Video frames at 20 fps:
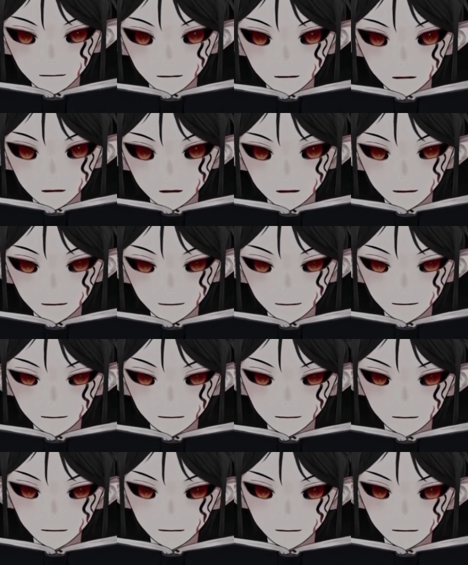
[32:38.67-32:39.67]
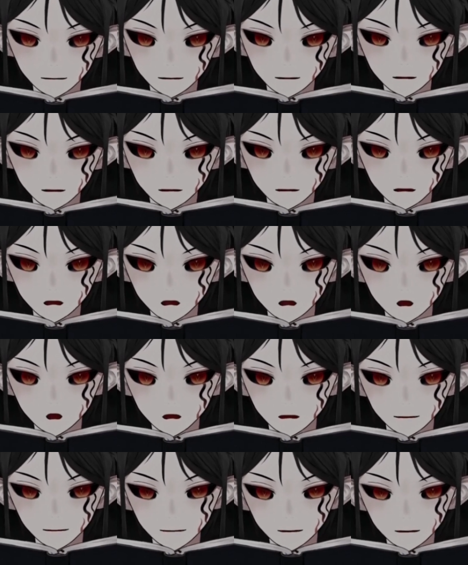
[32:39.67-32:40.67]
I stood,
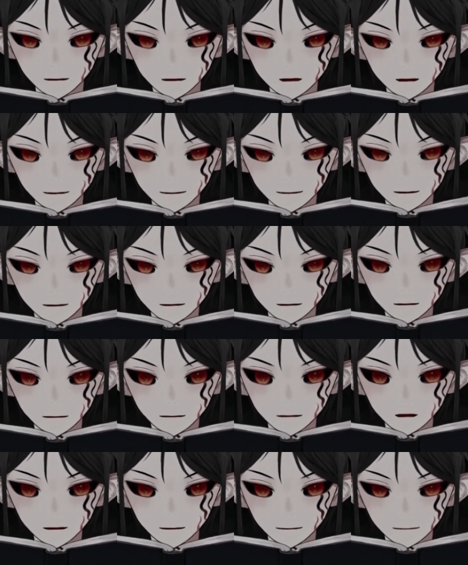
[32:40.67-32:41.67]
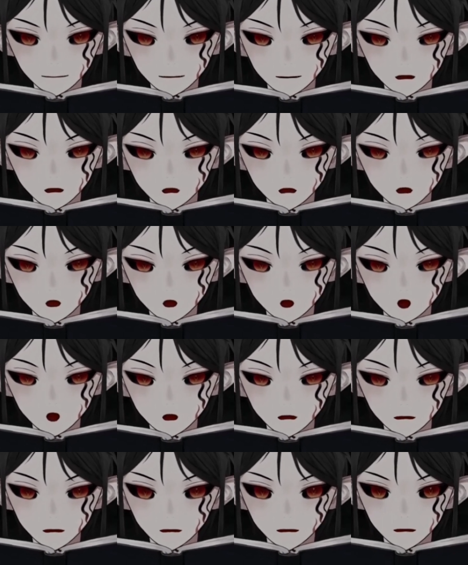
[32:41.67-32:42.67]
watching as he tripped
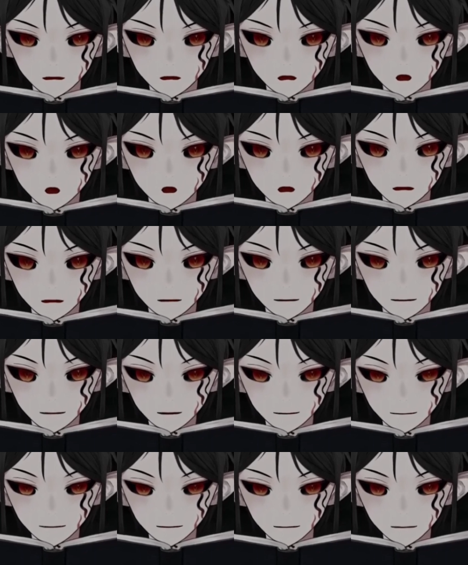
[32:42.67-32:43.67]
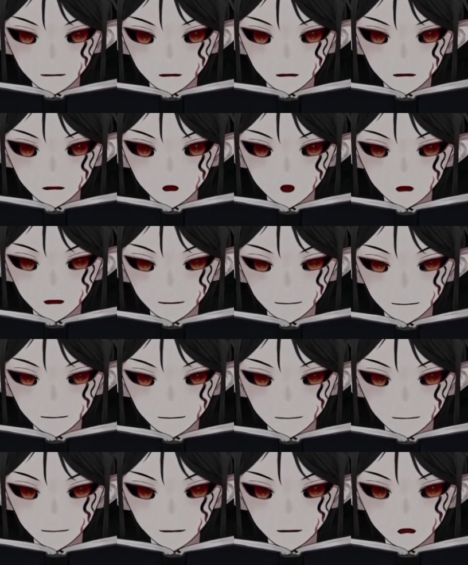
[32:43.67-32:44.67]
and rolled onto the grass
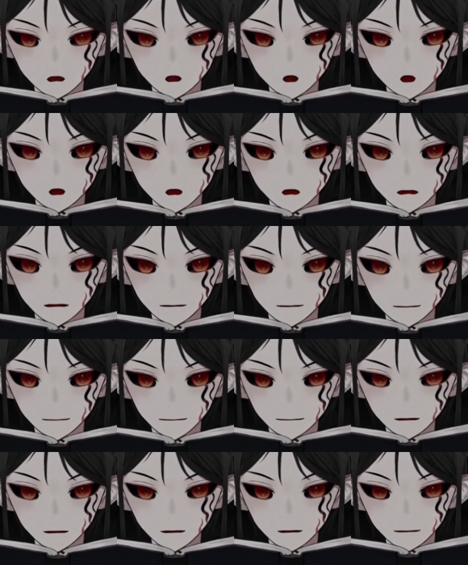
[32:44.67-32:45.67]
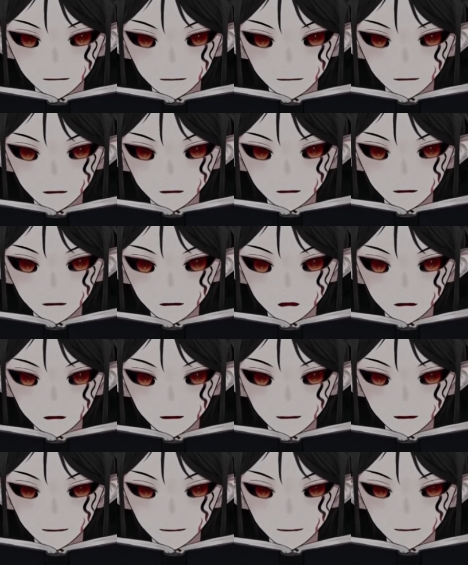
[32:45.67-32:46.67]
of his home. And
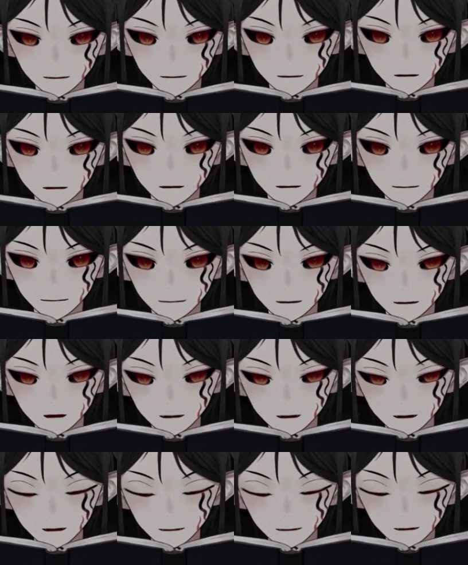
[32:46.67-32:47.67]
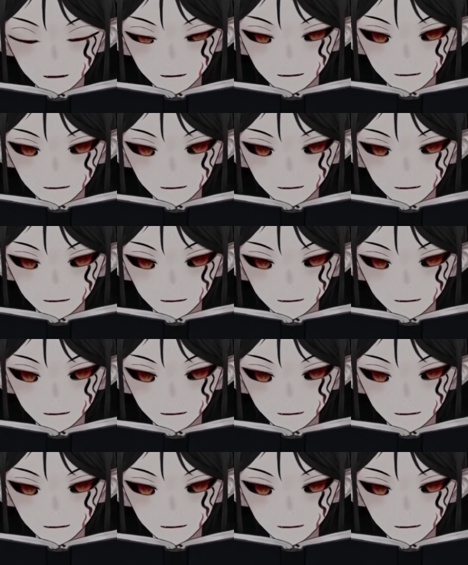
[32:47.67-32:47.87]
when he looked back,